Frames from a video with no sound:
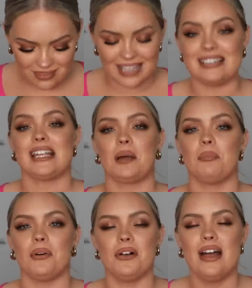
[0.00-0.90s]

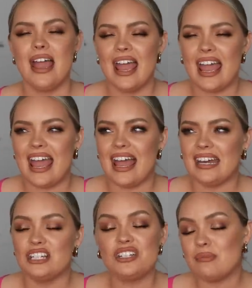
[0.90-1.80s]
example.
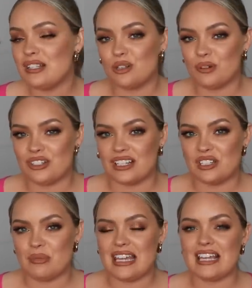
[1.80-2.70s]
And it just made so much
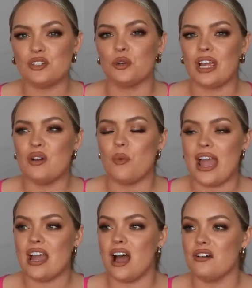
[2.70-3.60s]
sense to me. He has a great
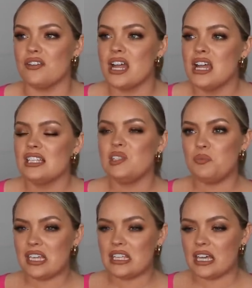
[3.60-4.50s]
way of
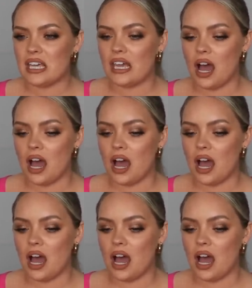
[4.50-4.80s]
speaking.